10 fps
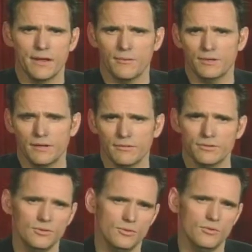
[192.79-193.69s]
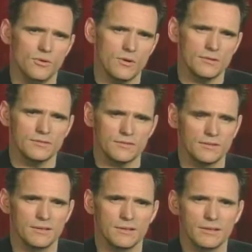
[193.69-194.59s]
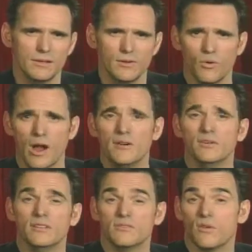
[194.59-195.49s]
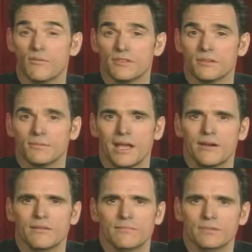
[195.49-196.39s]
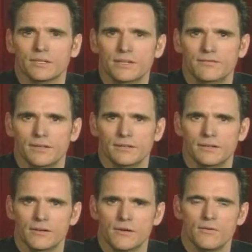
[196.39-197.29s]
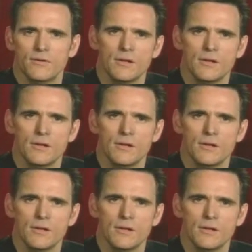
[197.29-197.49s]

I would never do, or if it's something I don't even believe in,